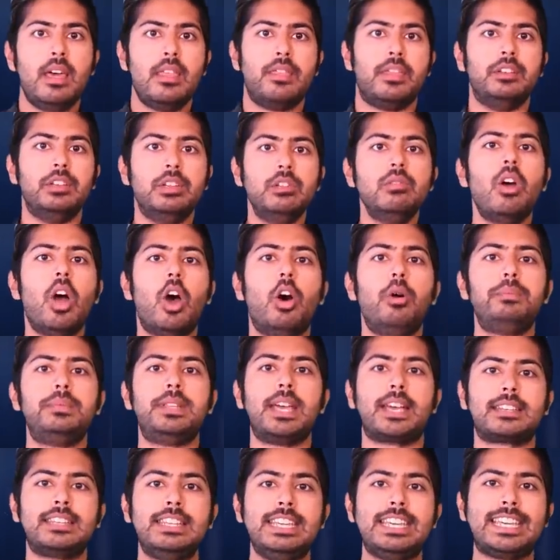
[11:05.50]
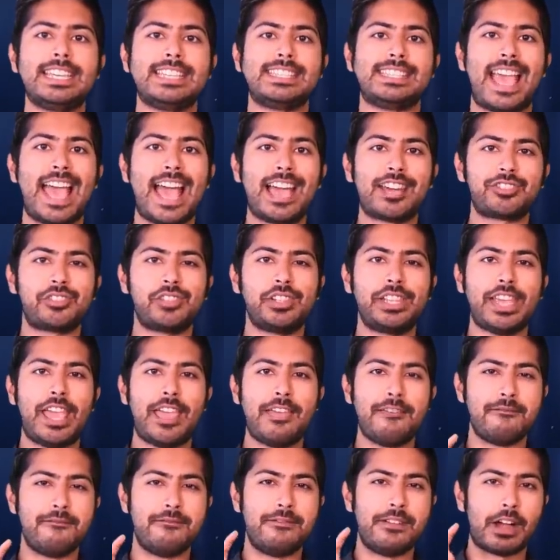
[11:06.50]
The New Hope technique is actually
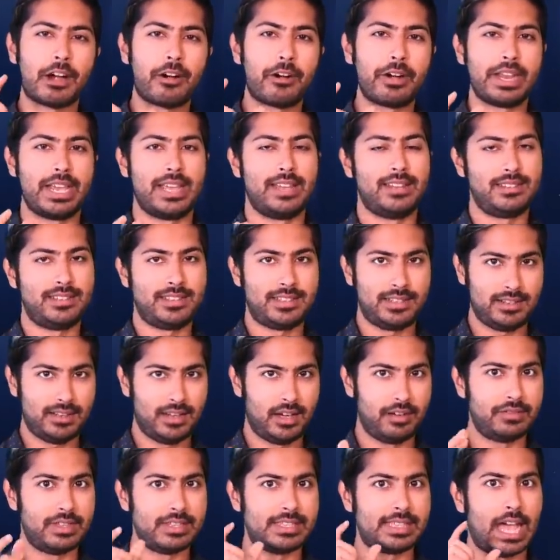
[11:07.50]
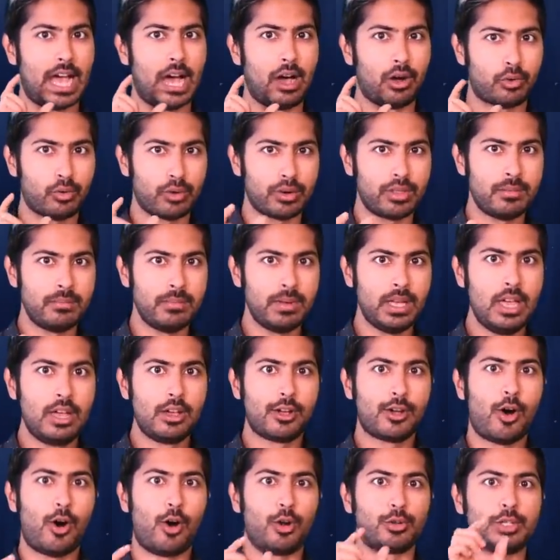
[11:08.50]
a variant of this algorithm
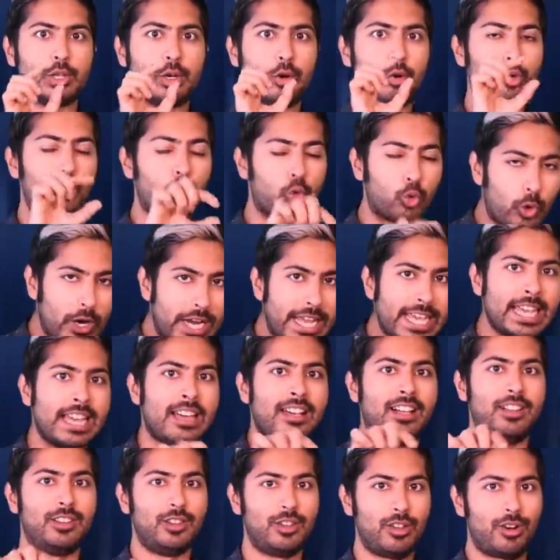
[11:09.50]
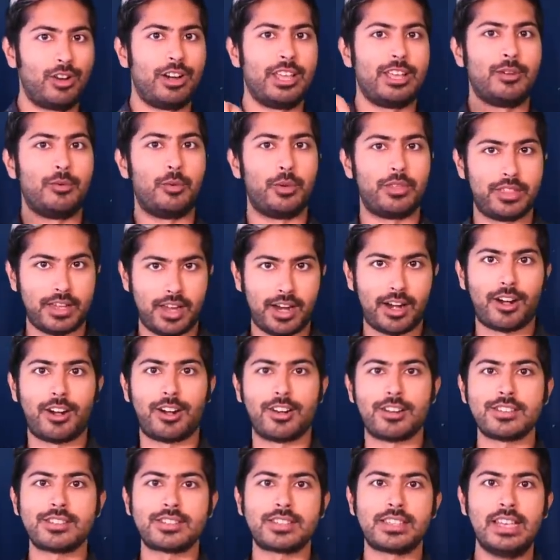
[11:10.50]
called Ring Learning with
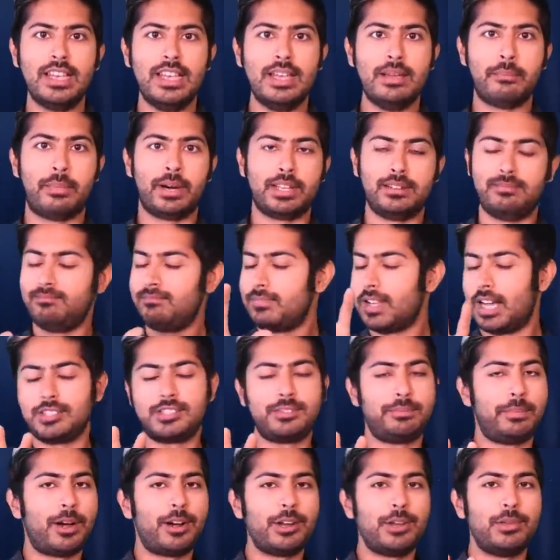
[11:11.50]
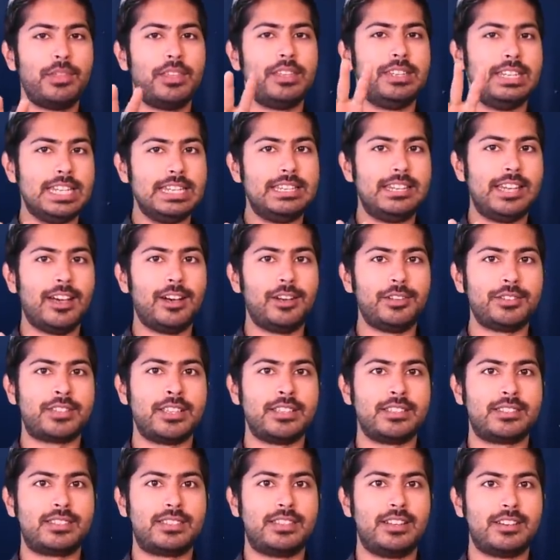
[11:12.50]
Errors, but I'll spare you the details
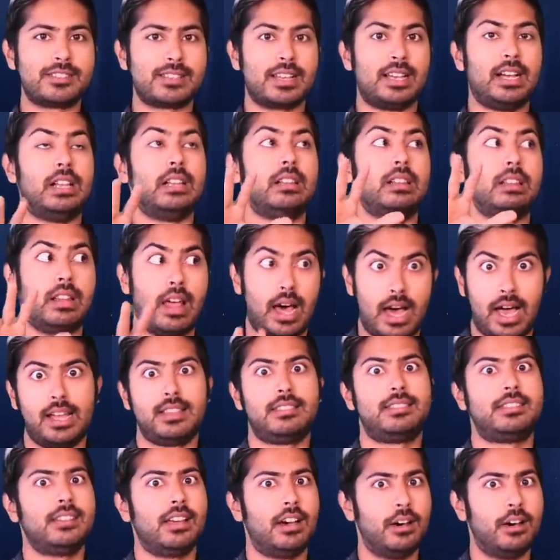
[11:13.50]
since there's a lot